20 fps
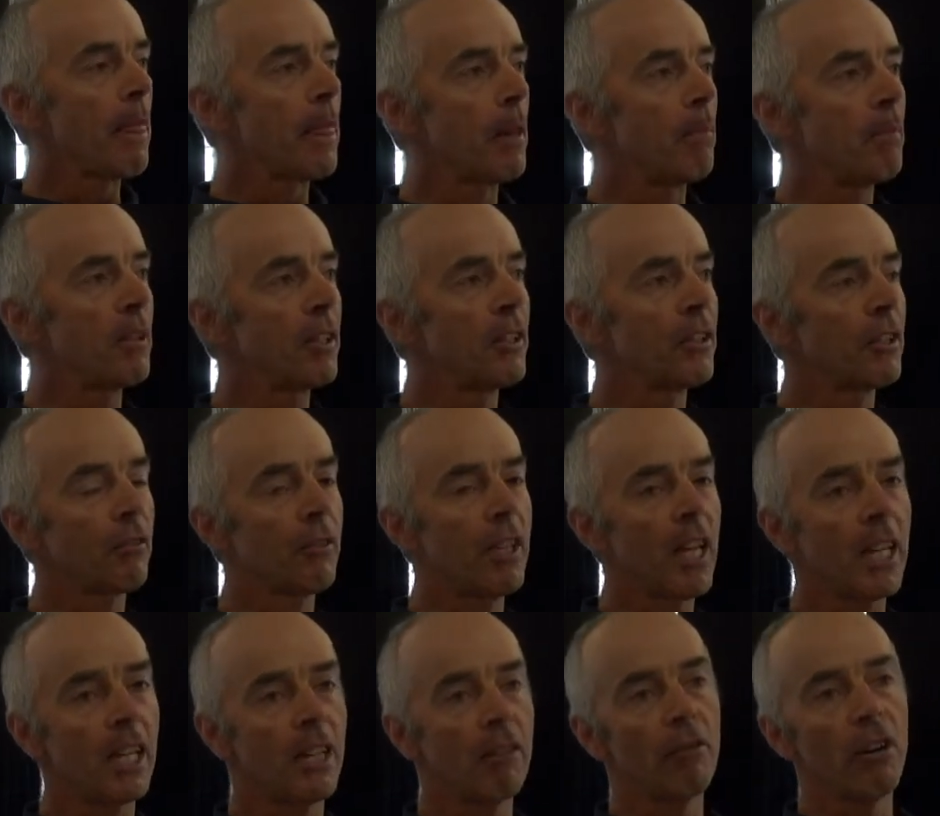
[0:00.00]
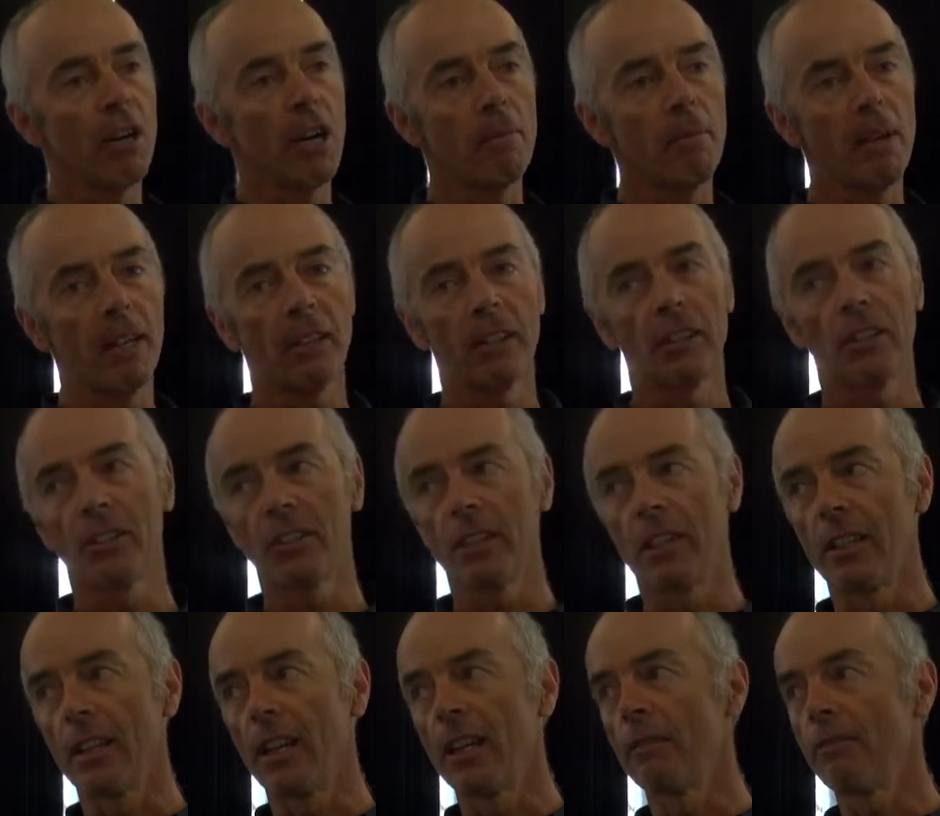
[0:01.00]
the business of getting environmentalists
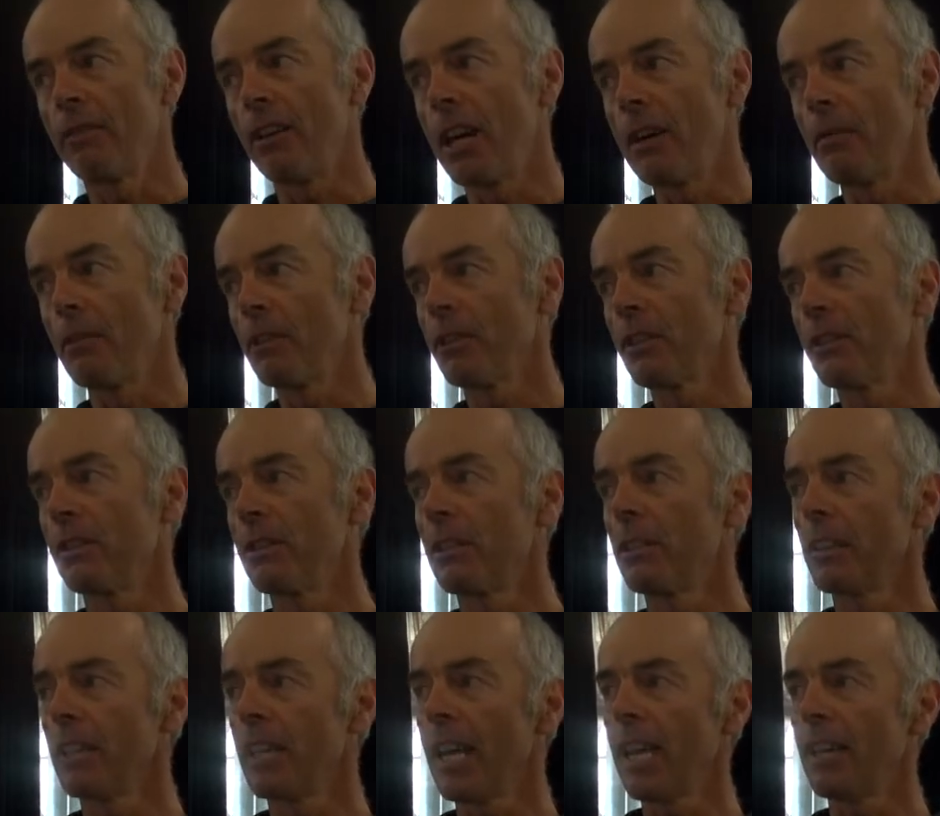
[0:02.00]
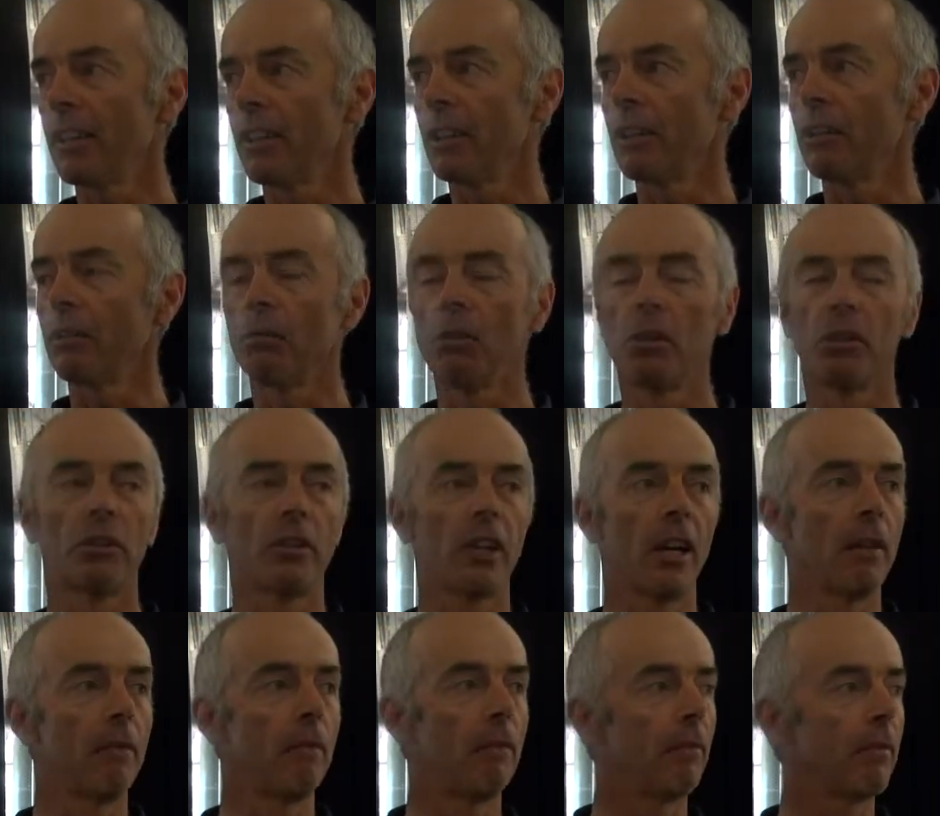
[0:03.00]
and farmers together was,
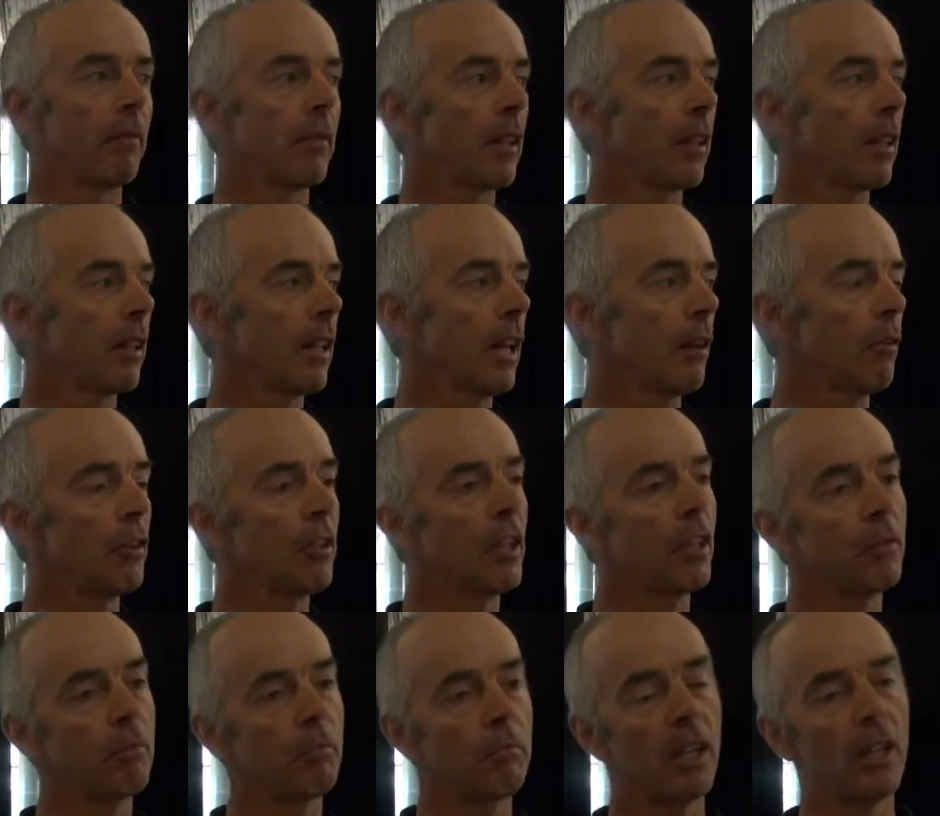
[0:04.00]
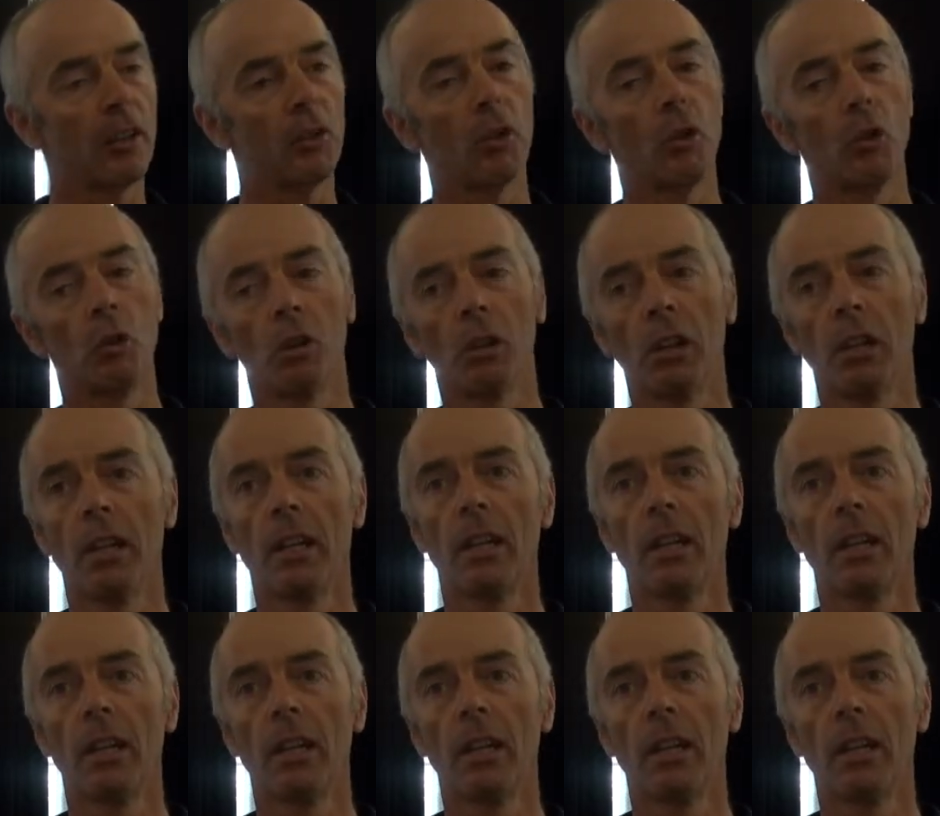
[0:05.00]
that was his whole,